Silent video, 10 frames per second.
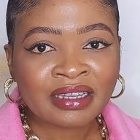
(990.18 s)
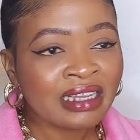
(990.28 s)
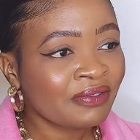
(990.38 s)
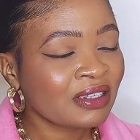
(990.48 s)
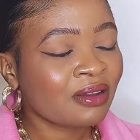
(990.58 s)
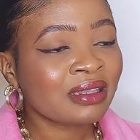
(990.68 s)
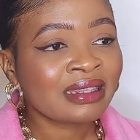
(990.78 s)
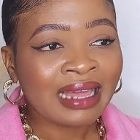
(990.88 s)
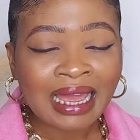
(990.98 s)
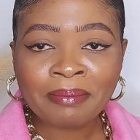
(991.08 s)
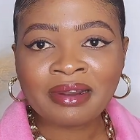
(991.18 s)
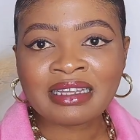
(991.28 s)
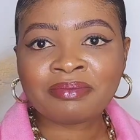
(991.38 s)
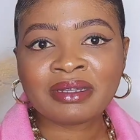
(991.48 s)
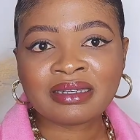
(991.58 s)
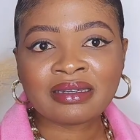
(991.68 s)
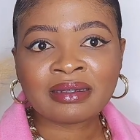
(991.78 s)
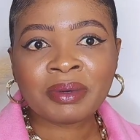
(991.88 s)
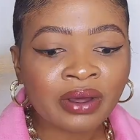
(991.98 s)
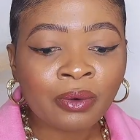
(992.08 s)
Invest on timeless
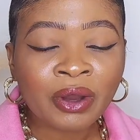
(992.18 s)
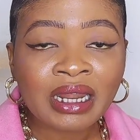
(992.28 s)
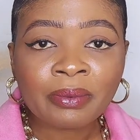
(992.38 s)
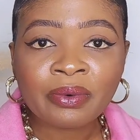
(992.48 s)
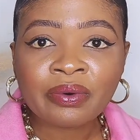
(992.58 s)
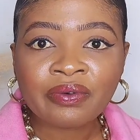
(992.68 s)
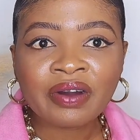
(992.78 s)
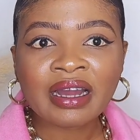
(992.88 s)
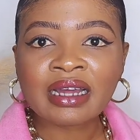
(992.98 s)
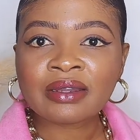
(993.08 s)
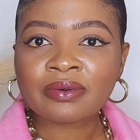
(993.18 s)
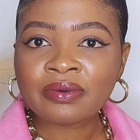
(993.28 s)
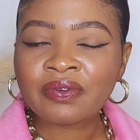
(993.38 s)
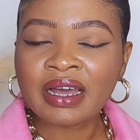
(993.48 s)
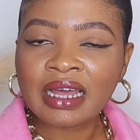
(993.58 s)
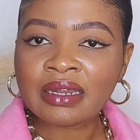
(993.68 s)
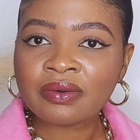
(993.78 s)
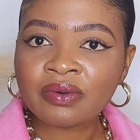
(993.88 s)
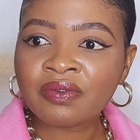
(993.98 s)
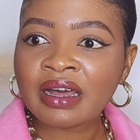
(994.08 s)
pieces. You can wear them over and over and
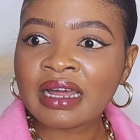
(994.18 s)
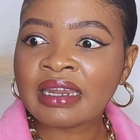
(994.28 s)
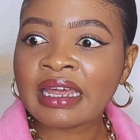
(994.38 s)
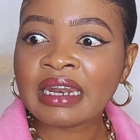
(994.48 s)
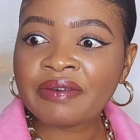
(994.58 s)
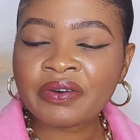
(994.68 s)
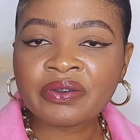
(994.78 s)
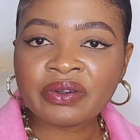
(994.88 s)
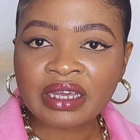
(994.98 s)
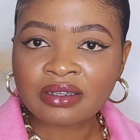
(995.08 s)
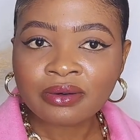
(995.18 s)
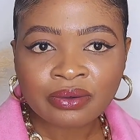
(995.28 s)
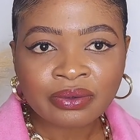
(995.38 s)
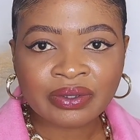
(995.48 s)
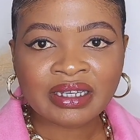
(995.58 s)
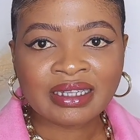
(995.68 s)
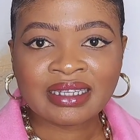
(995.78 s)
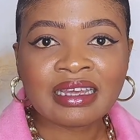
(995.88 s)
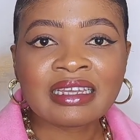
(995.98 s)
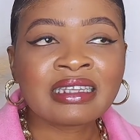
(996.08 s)
over, and they are never going to get old.
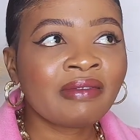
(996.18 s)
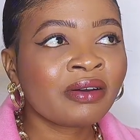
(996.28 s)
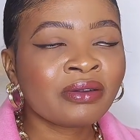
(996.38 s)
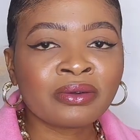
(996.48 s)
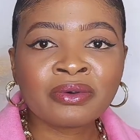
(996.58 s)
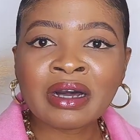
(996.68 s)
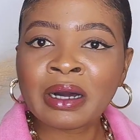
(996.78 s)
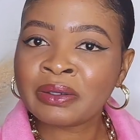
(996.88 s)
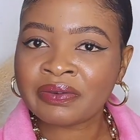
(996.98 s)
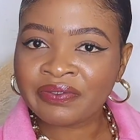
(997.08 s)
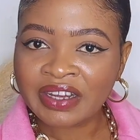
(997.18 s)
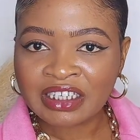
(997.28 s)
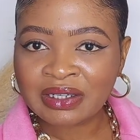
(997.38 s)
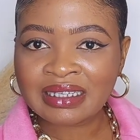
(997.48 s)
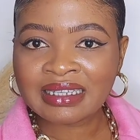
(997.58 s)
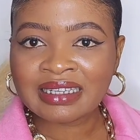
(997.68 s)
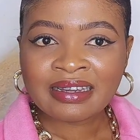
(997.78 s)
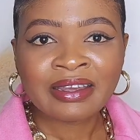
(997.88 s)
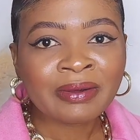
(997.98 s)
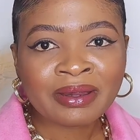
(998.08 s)
It's never going to go out of fashion.
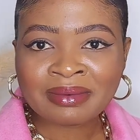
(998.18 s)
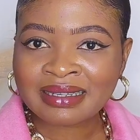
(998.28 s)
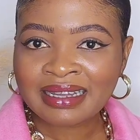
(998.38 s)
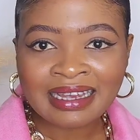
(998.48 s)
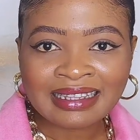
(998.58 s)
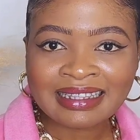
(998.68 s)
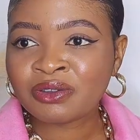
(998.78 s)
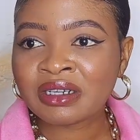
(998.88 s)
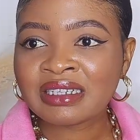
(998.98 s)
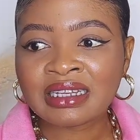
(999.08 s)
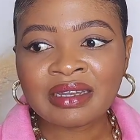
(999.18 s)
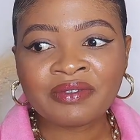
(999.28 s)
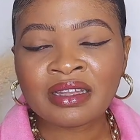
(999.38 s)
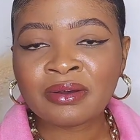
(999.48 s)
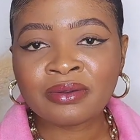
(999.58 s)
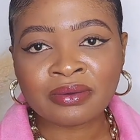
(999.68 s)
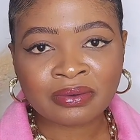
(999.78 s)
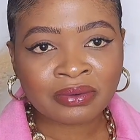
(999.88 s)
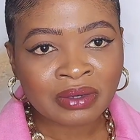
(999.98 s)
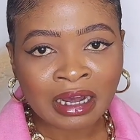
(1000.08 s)
You get what I'm saying? These trends are definitely going to
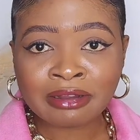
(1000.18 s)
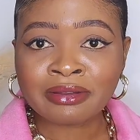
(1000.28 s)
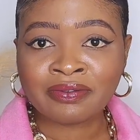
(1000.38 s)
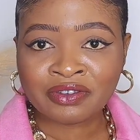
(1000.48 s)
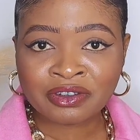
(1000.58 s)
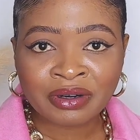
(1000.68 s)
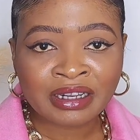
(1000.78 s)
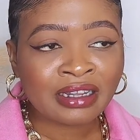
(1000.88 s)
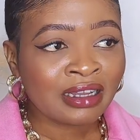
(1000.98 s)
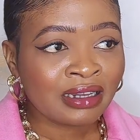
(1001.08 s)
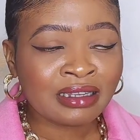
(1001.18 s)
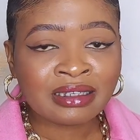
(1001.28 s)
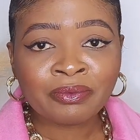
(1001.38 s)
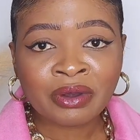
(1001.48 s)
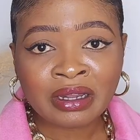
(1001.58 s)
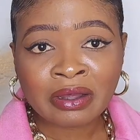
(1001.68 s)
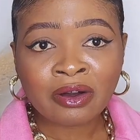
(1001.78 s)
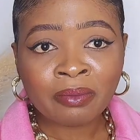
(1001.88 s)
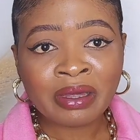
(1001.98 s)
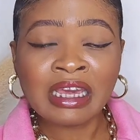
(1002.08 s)
go out of trend. The same way they
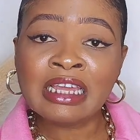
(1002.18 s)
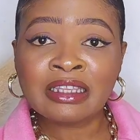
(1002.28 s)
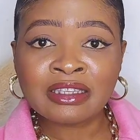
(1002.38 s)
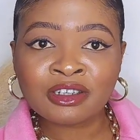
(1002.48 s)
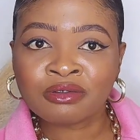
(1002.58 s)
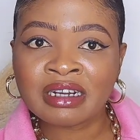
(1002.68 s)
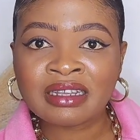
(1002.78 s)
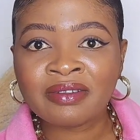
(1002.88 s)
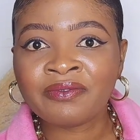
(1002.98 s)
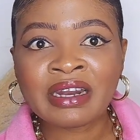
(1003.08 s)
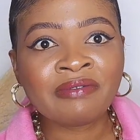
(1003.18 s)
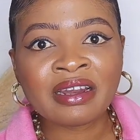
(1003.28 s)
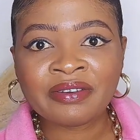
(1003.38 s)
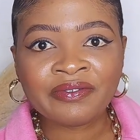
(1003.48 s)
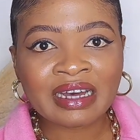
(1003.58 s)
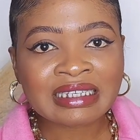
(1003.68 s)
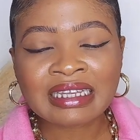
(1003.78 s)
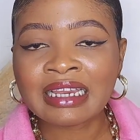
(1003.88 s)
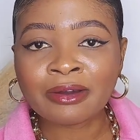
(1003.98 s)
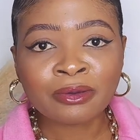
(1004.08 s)
come in trend very, very fast,
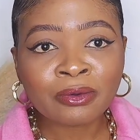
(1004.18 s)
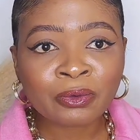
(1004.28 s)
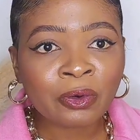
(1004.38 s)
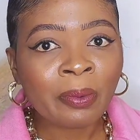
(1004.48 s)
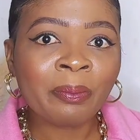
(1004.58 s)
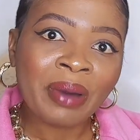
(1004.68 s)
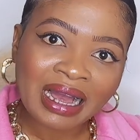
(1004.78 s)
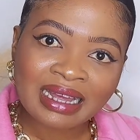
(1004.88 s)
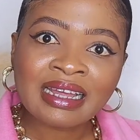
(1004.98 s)
they are going to go back